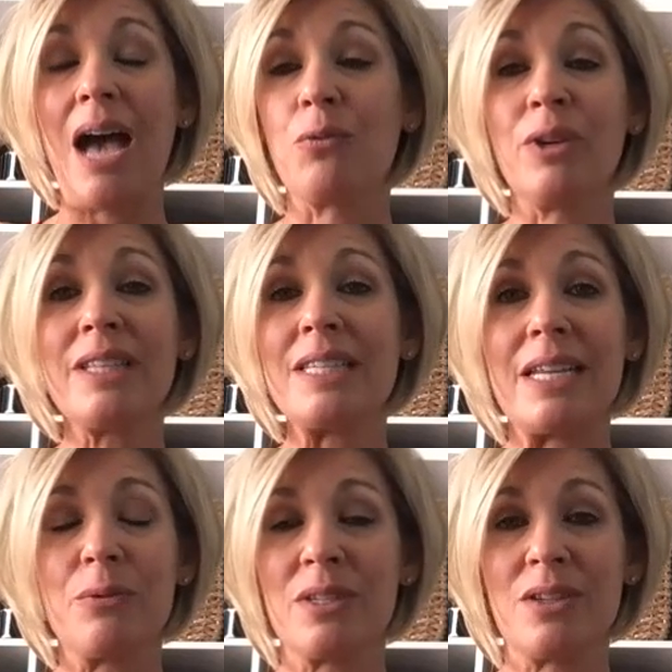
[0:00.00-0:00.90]
real
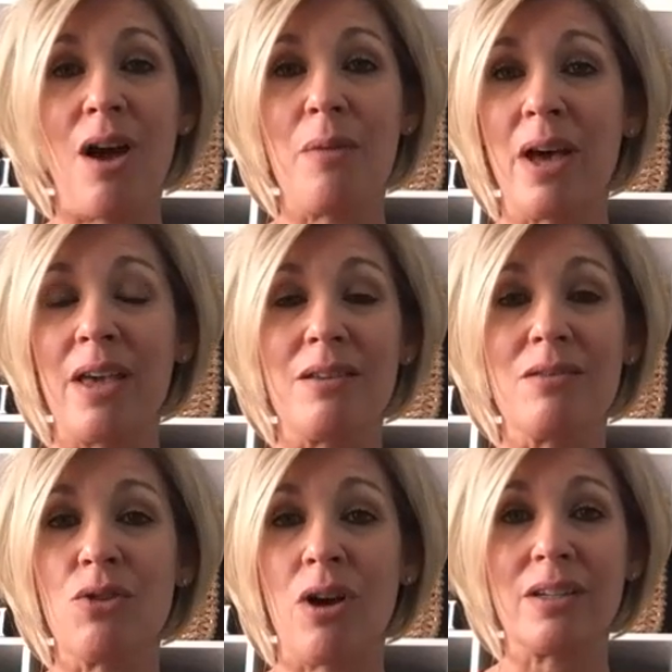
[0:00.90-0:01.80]
estate was not my
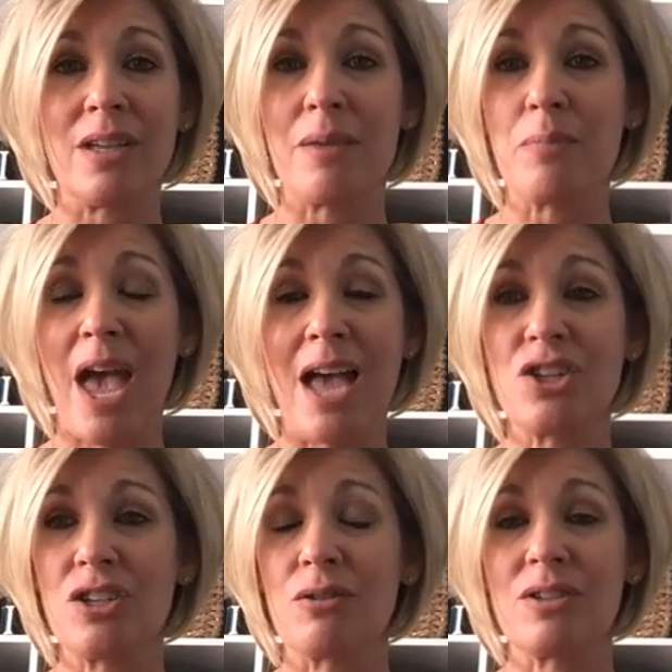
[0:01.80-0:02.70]
longtime
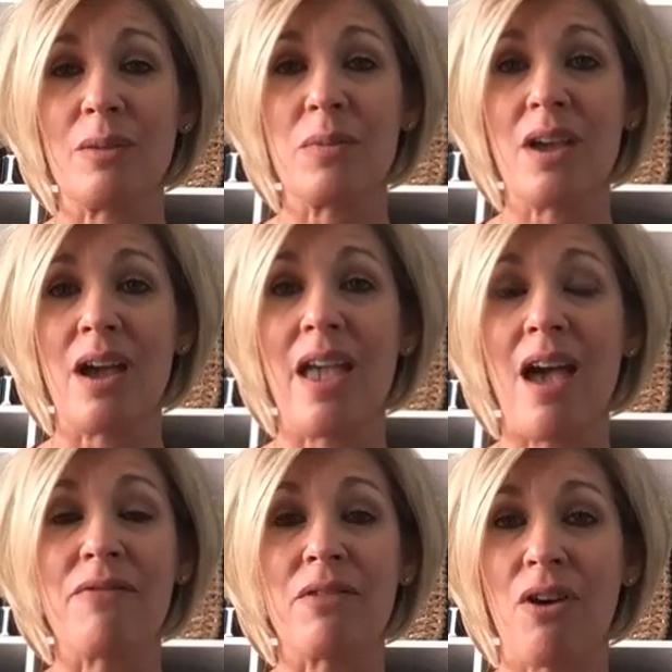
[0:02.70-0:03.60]
passion or something I
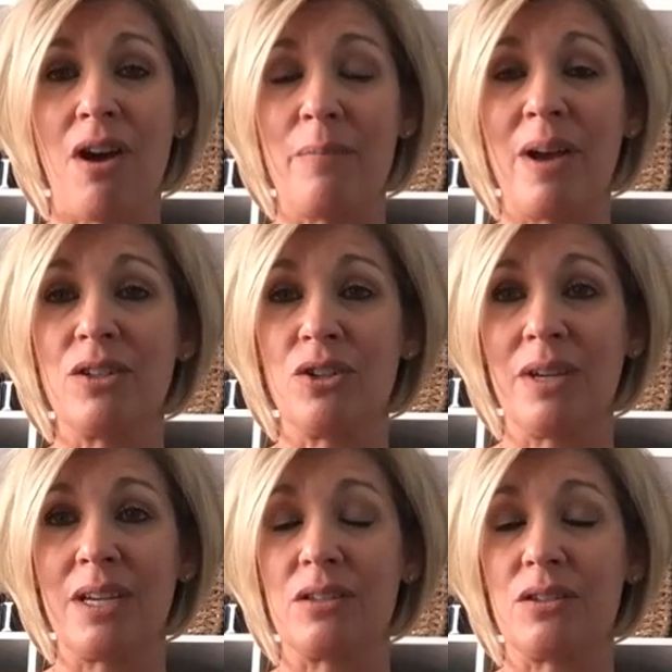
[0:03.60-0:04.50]
ever thought about
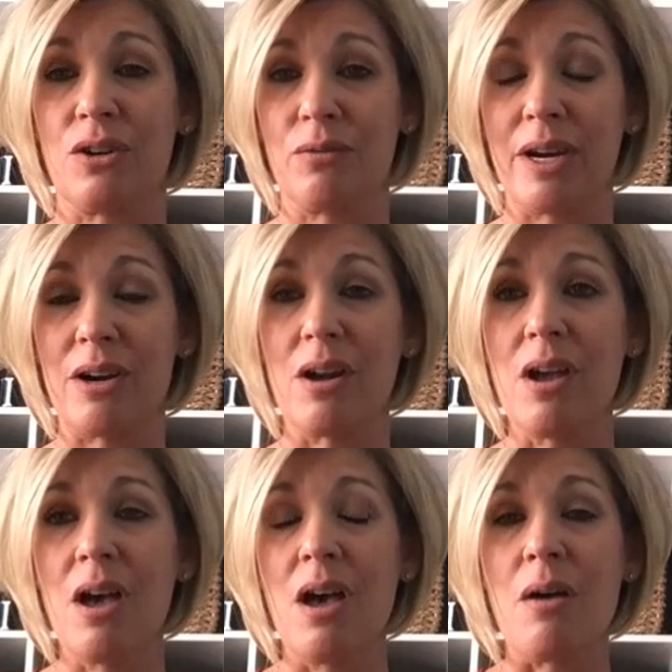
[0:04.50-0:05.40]
doing as a career.
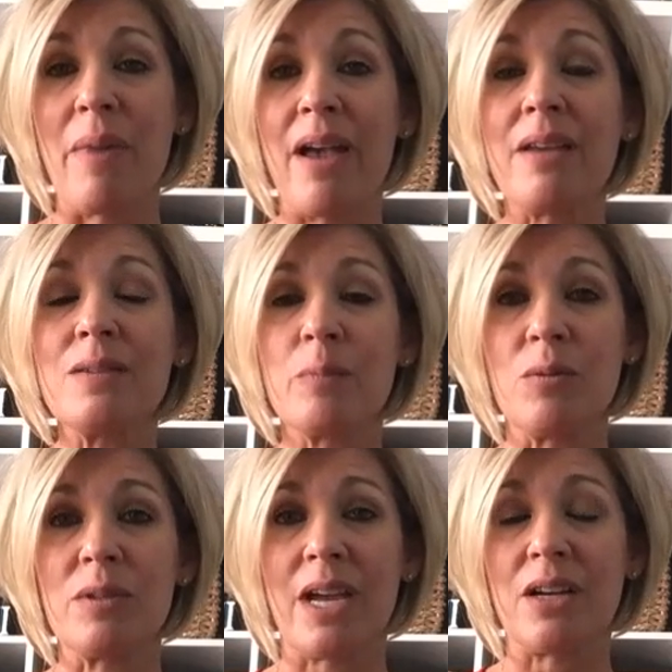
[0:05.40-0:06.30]
My
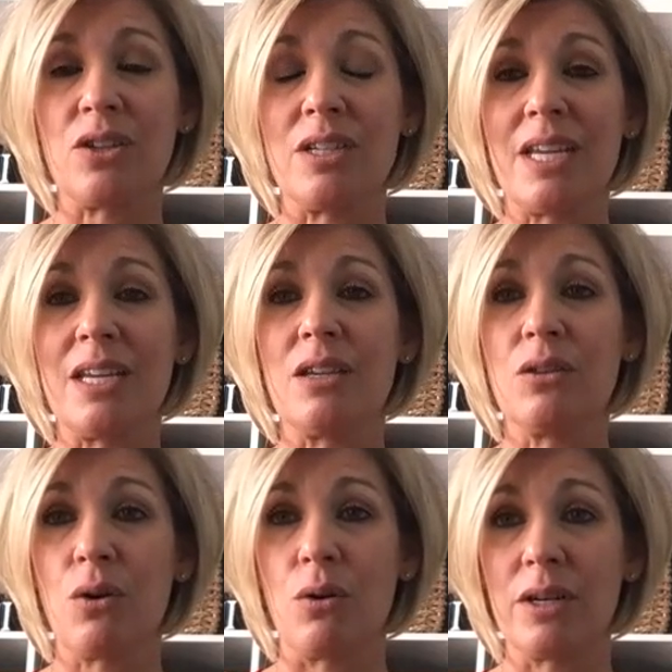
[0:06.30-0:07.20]
husband was actually taking
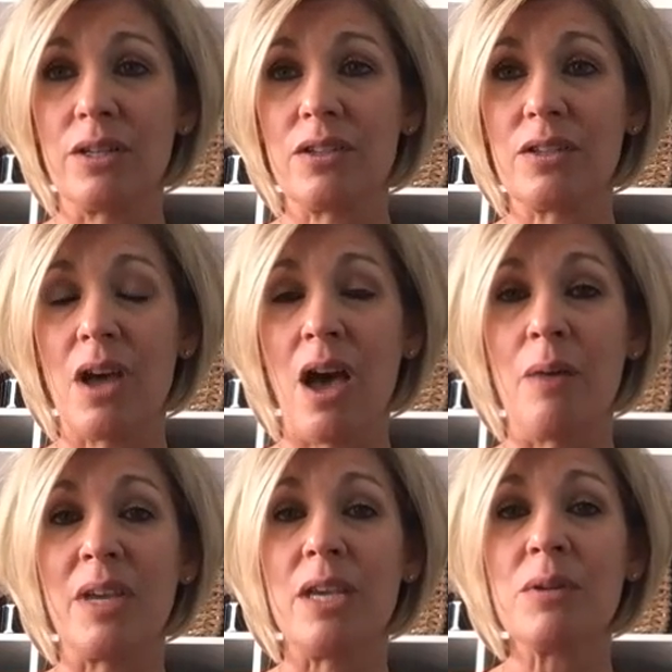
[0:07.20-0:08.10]
the course.
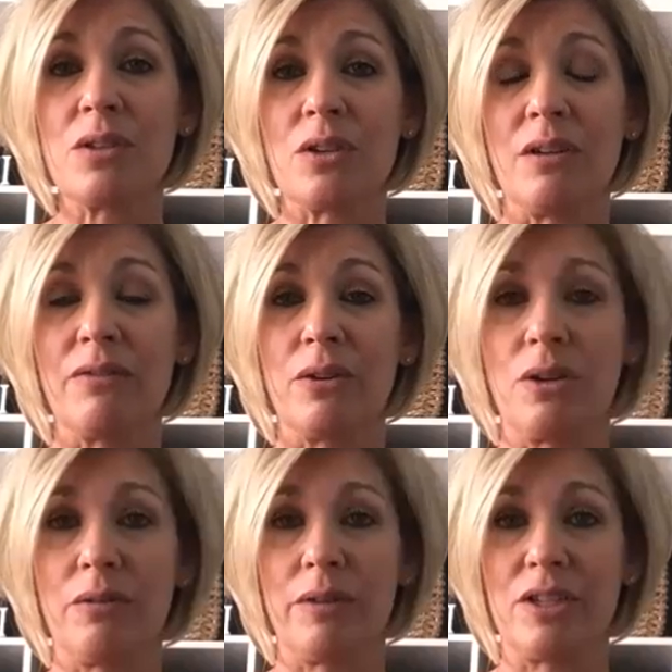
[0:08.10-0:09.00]
He was looking for a
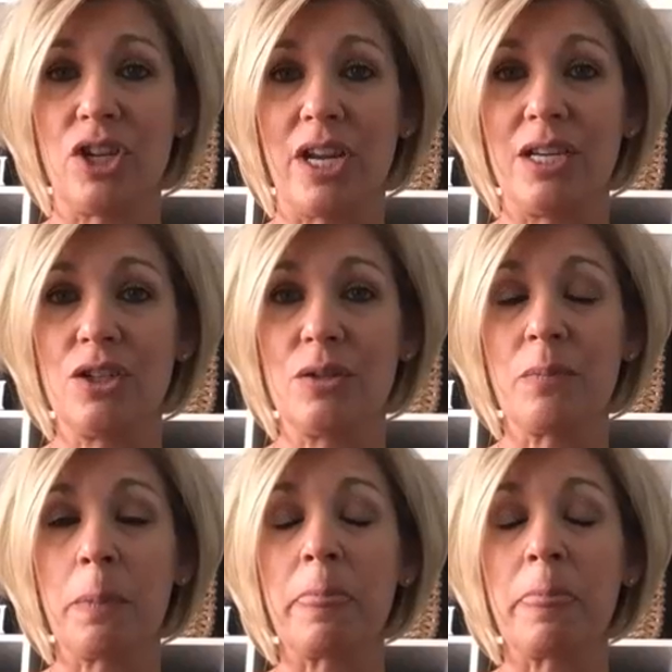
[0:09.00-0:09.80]
career change.